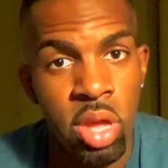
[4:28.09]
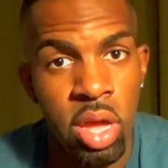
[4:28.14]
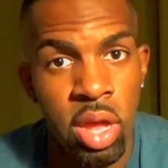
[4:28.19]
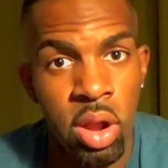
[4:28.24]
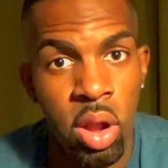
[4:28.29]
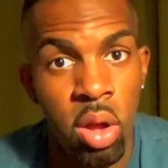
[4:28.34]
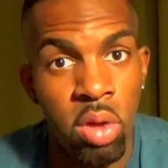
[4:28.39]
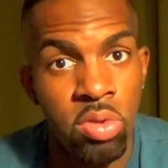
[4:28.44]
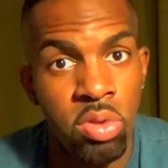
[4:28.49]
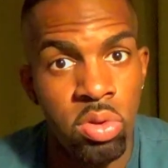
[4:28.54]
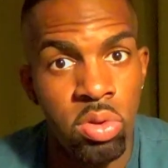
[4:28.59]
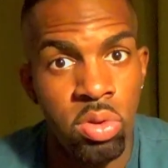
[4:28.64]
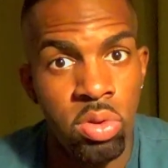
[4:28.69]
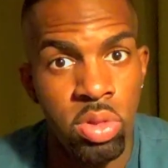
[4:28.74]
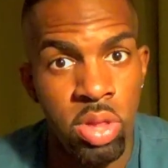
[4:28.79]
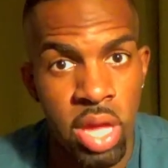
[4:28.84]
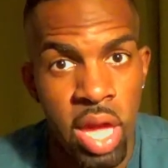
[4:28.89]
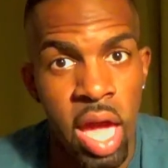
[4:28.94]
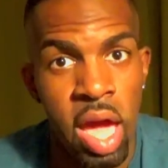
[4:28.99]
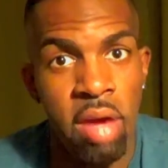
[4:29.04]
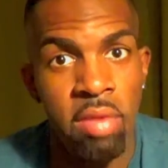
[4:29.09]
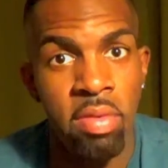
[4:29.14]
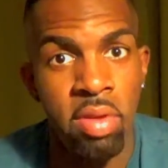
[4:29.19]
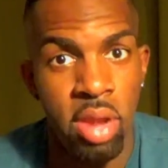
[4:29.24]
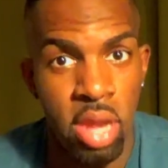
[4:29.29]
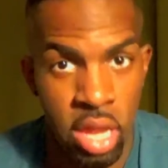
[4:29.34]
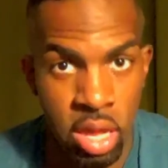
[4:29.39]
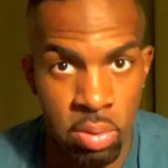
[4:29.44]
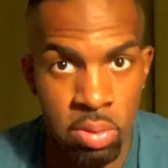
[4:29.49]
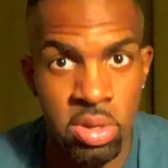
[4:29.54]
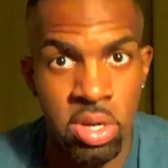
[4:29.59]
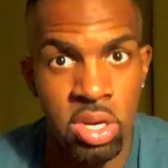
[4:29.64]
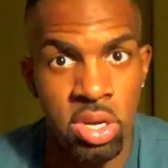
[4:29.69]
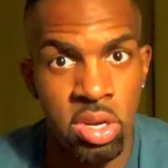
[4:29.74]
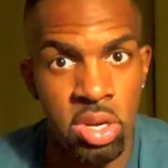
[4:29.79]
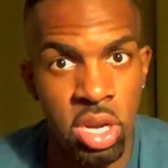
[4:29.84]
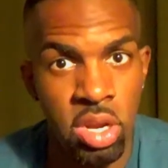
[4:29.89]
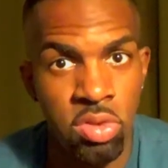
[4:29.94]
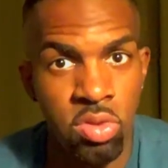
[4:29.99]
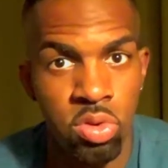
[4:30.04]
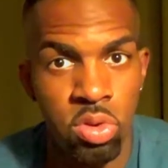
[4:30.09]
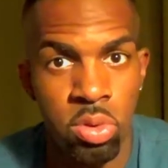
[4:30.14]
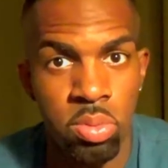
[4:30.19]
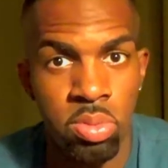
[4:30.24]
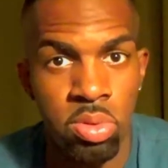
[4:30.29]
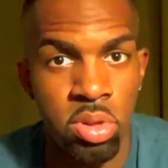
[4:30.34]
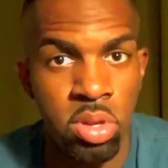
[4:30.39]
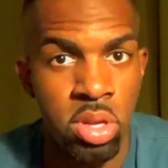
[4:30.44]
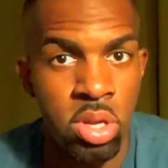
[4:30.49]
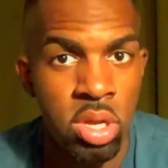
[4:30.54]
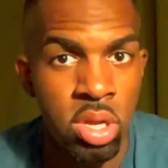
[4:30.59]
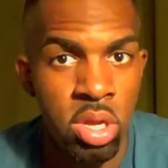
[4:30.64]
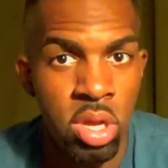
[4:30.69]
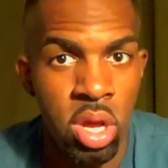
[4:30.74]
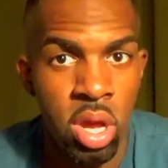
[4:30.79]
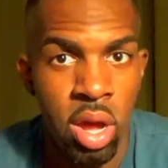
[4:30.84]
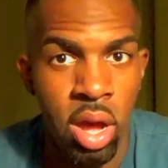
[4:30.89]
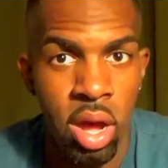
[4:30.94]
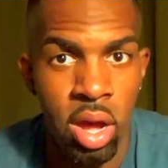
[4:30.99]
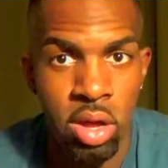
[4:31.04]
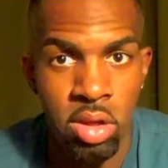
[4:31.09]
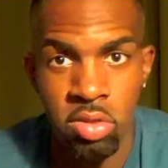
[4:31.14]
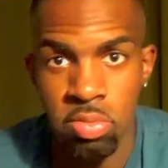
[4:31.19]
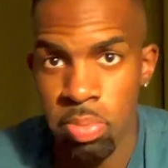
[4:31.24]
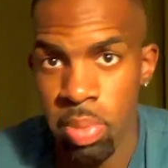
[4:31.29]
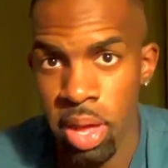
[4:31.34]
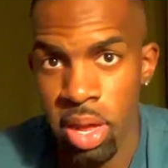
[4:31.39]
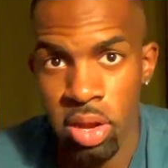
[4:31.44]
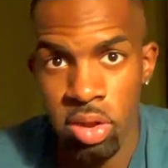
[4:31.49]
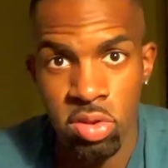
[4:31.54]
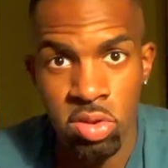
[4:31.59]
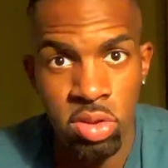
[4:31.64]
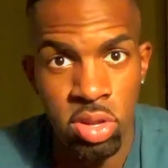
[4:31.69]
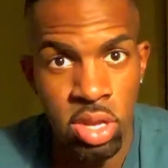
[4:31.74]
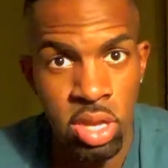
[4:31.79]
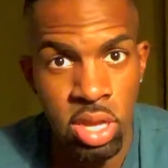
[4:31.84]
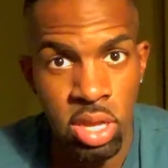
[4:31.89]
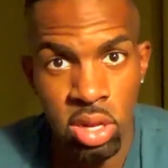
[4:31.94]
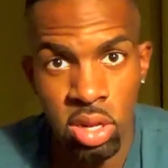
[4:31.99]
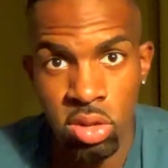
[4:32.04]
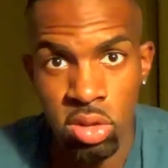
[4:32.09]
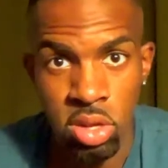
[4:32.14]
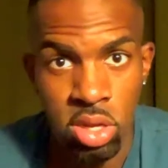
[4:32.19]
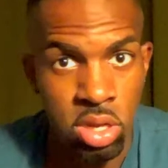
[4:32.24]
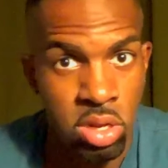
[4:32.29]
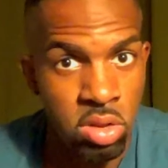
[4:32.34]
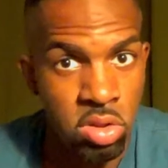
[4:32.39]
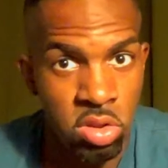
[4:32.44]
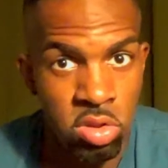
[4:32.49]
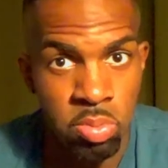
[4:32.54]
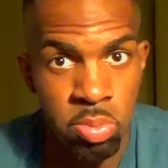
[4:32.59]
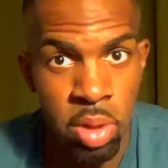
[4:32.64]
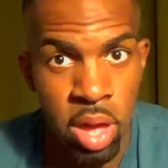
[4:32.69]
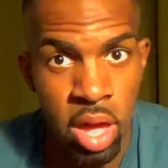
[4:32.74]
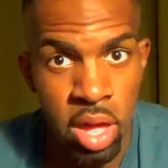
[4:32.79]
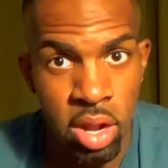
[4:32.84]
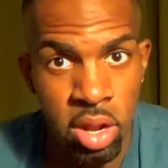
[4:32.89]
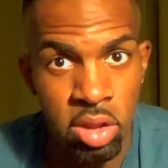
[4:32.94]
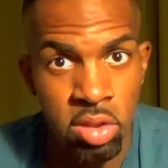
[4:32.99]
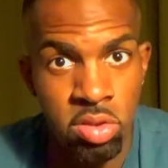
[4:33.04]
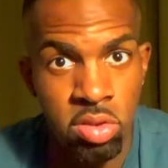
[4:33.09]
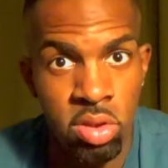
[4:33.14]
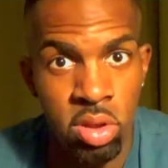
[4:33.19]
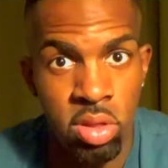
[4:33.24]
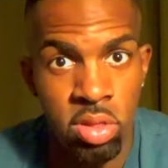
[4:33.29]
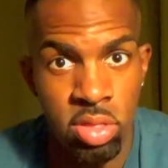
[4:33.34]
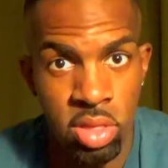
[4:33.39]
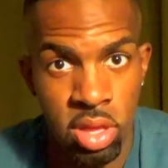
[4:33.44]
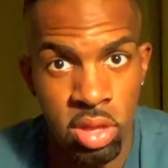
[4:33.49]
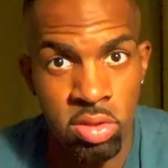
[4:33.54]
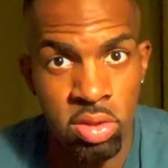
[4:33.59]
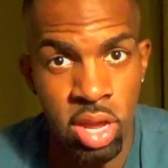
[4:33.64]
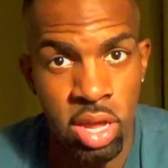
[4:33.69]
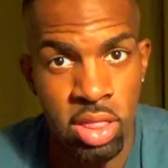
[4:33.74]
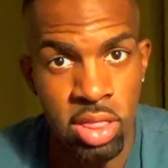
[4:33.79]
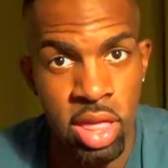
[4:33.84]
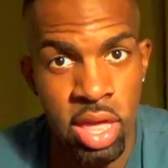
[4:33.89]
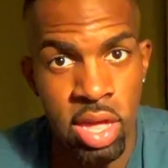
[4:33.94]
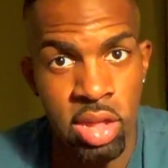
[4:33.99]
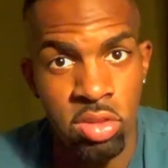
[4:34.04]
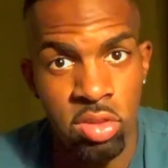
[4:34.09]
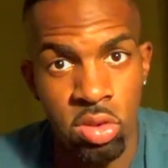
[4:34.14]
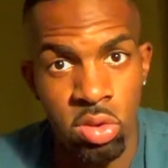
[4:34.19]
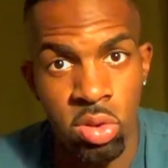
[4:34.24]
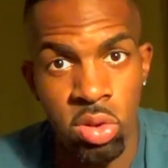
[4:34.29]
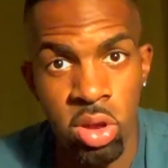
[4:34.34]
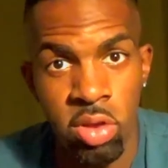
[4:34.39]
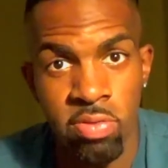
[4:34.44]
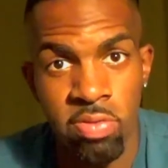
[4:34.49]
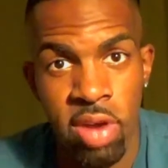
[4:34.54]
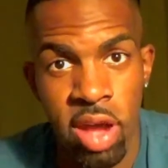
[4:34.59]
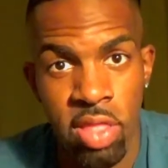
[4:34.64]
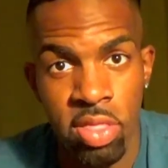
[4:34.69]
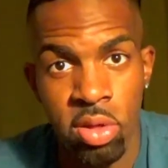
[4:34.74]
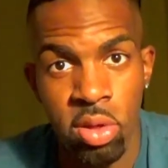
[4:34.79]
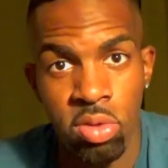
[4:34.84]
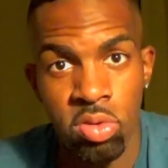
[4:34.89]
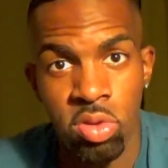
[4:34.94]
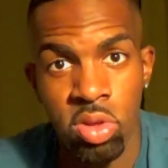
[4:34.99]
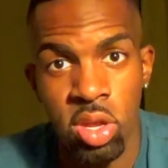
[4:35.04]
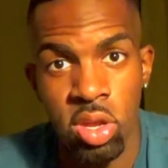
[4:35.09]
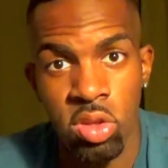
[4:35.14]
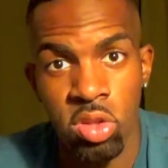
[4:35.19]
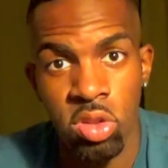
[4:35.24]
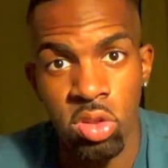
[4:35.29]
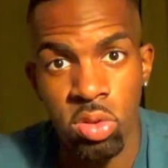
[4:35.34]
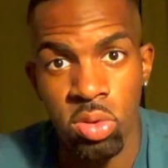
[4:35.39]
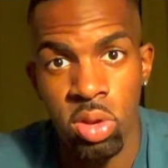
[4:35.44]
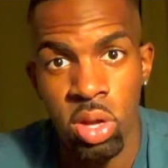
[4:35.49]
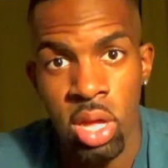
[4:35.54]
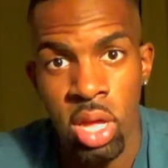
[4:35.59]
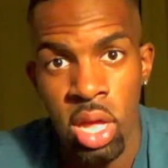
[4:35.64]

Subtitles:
And also they have language exchange groups, Spanish to English, English to Spanish, things like that. So you can find those there too.